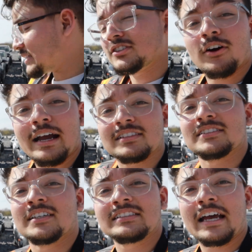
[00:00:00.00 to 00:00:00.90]
this car actually
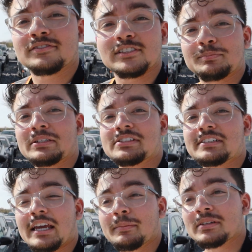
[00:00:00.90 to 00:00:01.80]
does have suspension
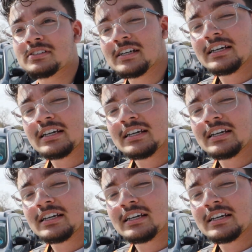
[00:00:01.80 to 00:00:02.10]
damage,